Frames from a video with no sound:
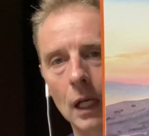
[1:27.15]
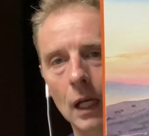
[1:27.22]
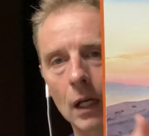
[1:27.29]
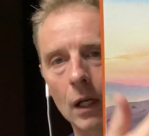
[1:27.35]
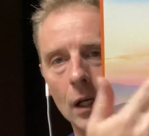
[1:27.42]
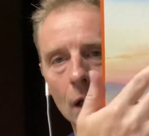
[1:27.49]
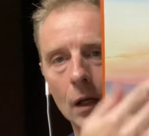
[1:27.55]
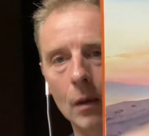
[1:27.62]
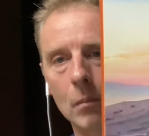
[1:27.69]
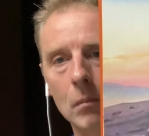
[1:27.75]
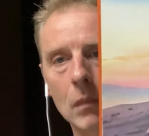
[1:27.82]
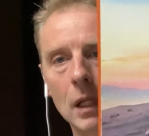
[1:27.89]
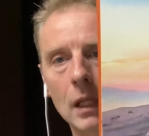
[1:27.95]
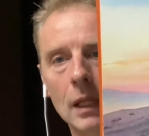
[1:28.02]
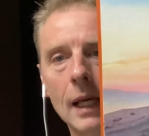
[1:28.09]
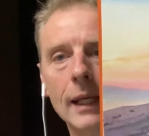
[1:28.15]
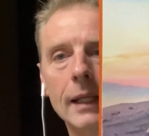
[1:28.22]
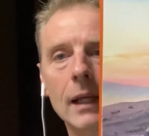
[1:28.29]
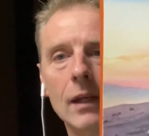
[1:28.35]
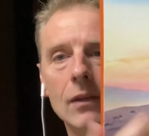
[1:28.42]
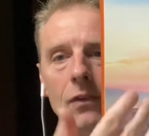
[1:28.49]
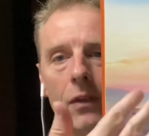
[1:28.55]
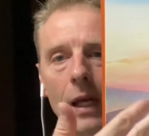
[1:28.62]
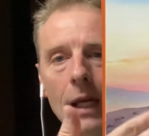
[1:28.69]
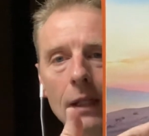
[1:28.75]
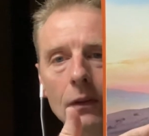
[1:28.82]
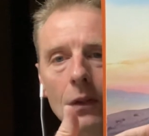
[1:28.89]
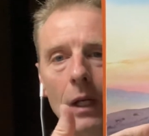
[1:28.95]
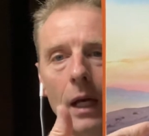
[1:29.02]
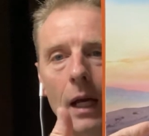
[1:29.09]
um, like I
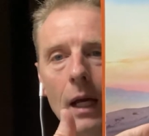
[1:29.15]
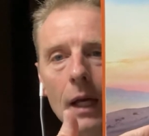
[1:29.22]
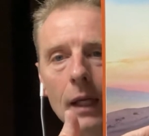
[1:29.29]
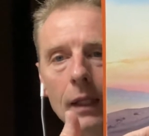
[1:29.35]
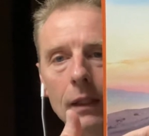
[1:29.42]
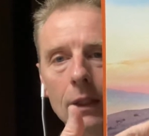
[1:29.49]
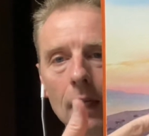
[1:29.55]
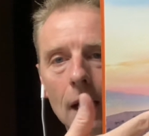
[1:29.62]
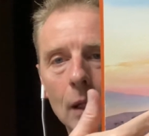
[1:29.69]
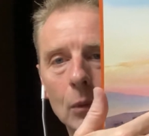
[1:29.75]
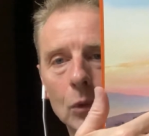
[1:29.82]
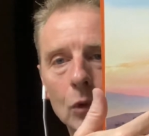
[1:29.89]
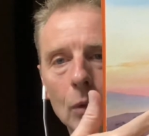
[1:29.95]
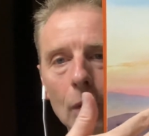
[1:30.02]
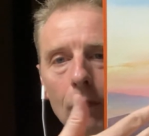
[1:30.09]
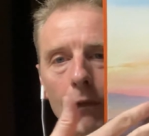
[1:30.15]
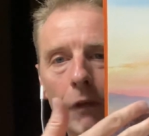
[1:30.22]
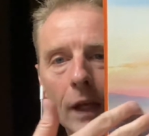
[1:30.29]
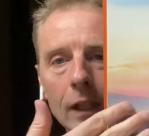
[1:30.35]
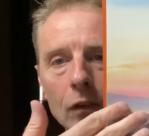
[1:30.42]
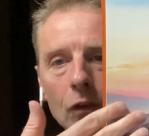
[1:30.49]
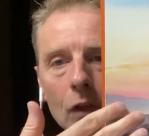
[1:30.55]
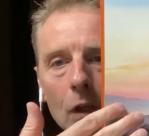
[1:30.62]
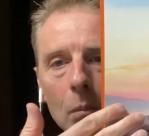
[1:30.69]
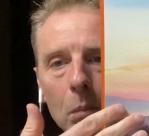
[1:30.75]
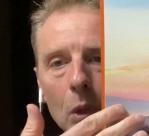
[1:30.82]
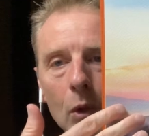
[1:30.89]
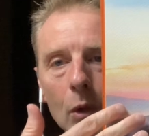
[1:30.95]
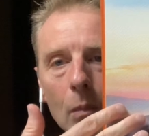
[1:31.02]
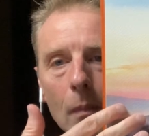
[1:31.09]
said, I, I would do a fainter
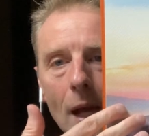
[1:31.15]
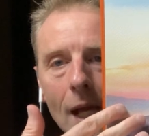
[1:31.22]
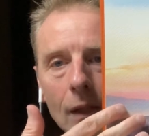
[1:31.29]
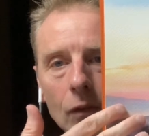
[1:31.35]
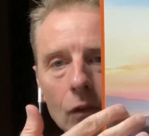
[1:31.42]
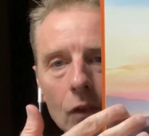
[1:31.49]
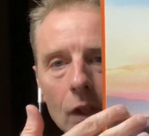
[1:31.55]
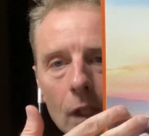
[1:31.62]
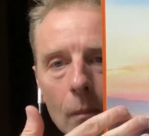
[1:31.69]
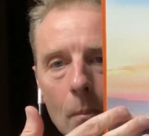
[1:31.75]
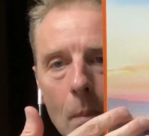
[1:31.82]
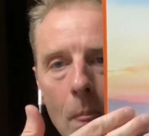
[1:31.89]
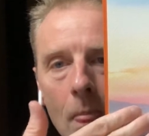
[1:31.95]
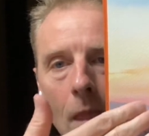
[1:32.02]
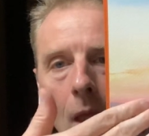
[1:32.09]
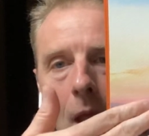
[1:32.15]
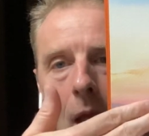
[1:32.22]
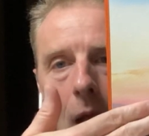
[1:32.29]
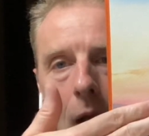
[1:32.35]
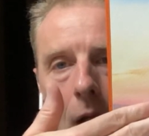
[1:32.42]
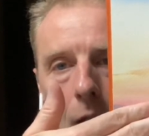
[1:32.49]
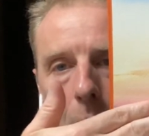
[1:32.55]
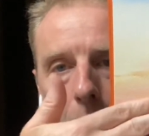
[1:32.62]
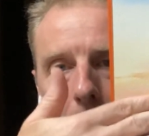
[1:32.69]
blue mountain. I would